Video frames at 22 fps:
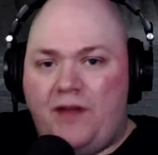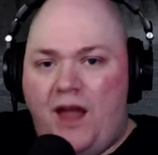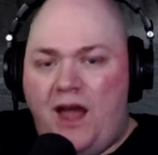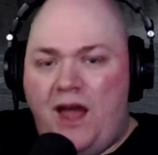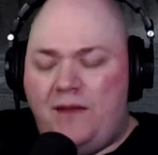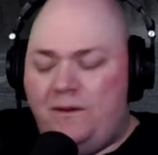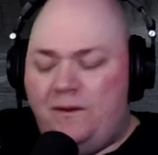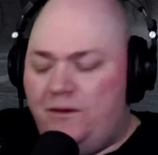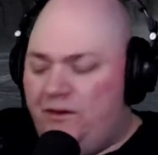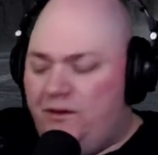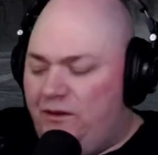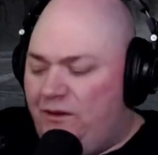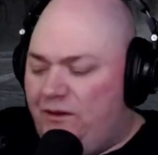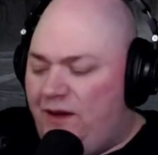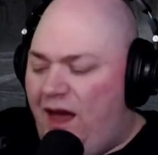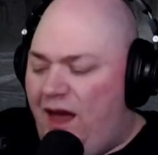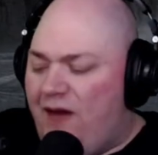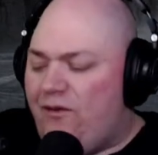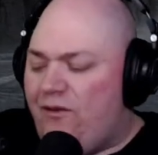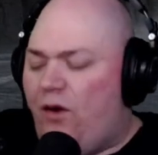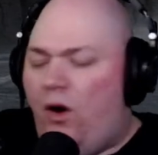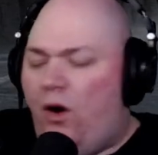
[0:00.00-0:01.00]
and to
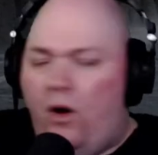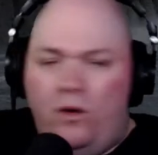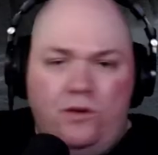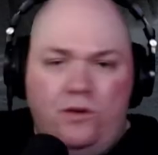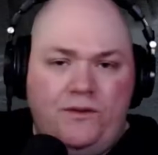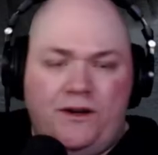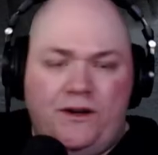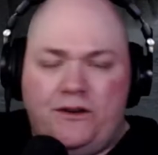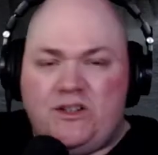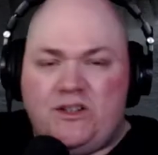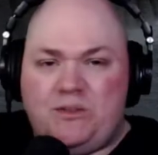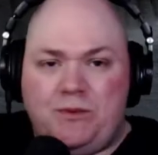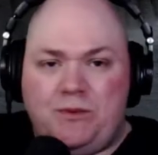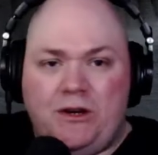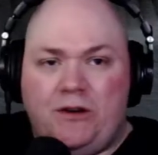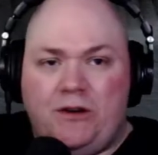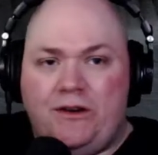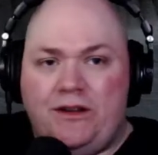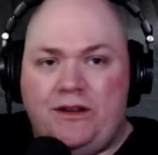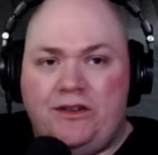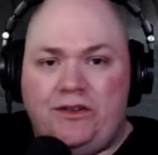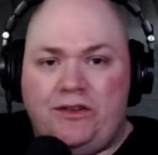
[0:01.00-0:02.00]
have all their
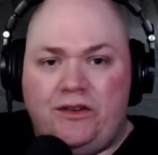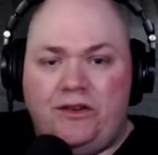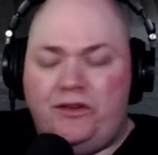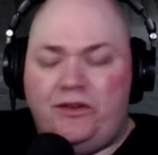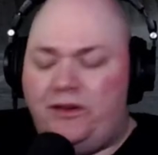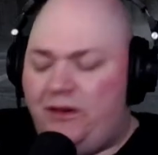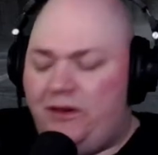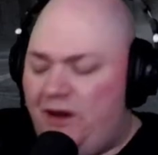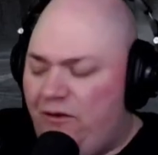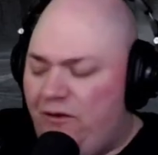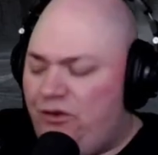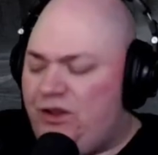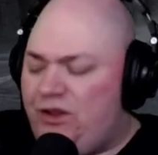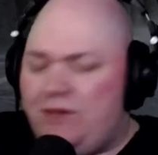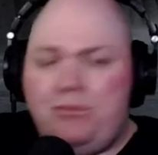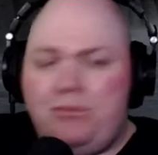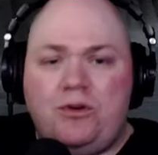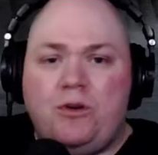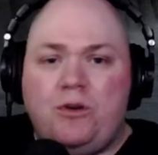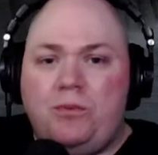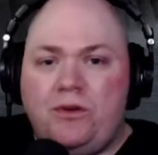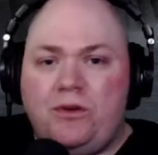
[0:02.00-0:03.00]
experiences and everything
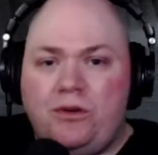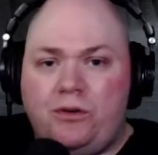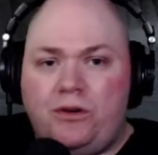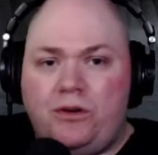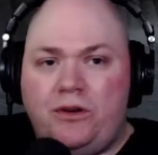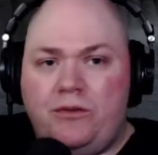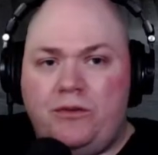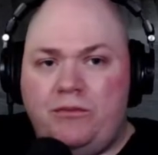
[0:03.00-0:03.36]
poo-pooed.